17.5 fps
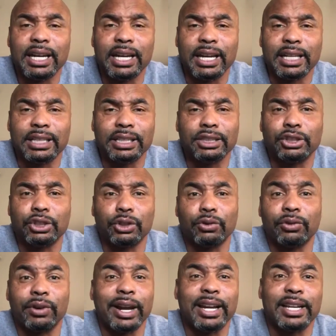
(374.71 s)
Is it your
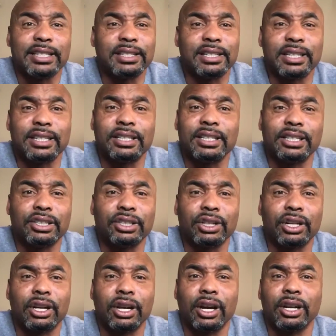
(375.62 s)
race? Is it
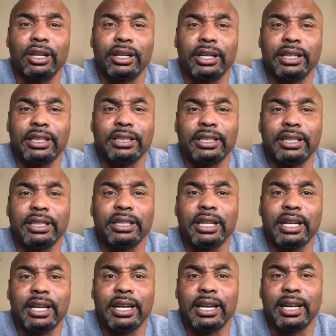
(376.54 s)
your color? Is it
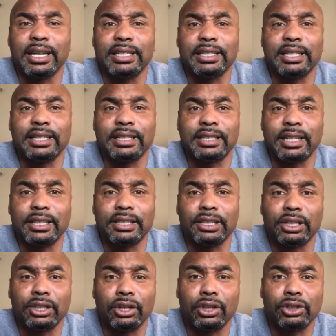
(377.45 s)

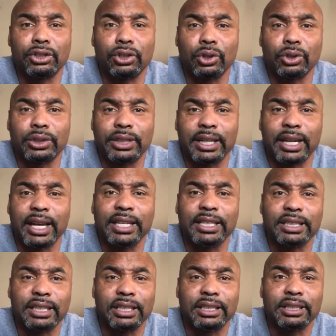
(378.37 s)
your
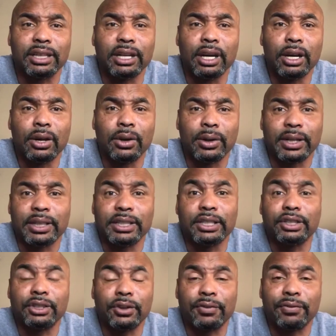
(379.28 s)
associations? Is
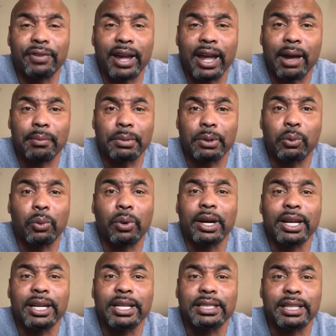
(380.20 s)
it your family?
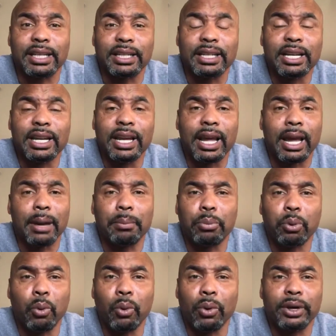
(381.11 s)
What is it? And
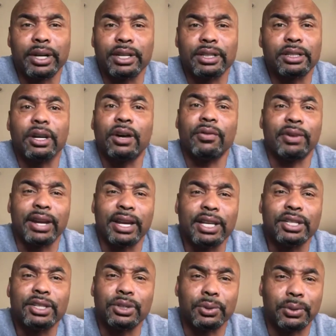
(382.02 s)
pour yourself
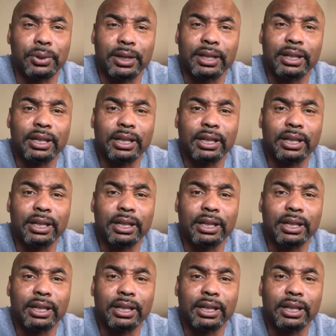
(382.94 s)
into it.